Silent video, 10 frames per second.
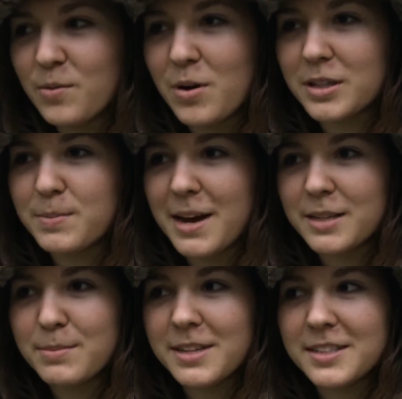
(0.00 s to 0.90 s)
walks
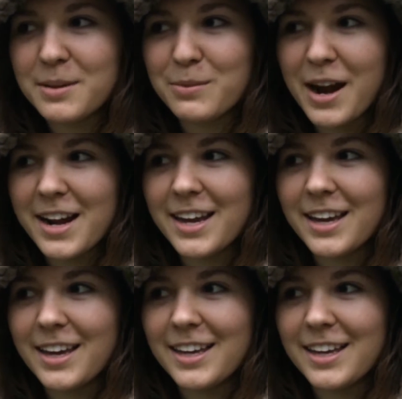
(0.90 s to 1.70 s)
past me as I'm writing,